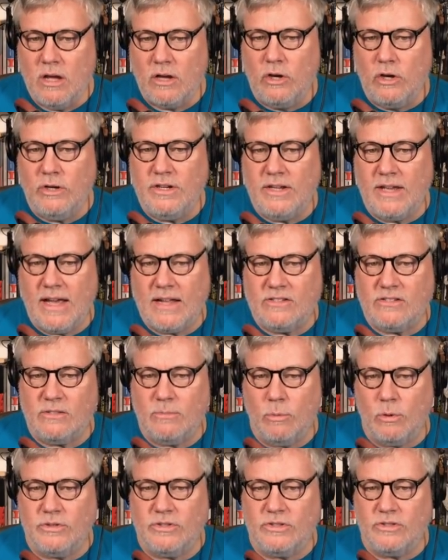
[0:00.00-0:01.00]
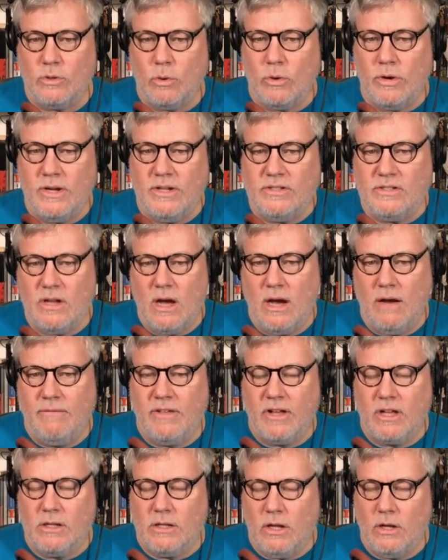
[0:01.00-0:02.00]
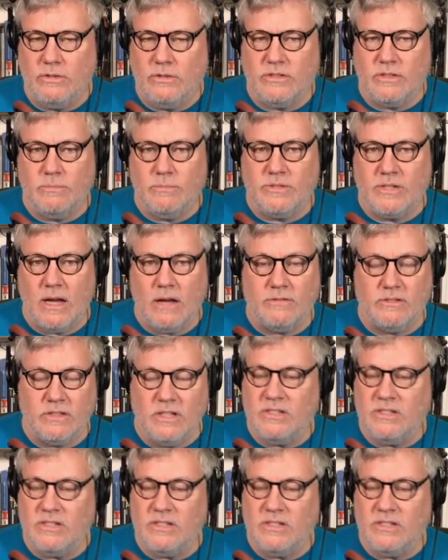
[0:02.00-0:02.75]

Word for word: Good to get some more stories of the clones themselves.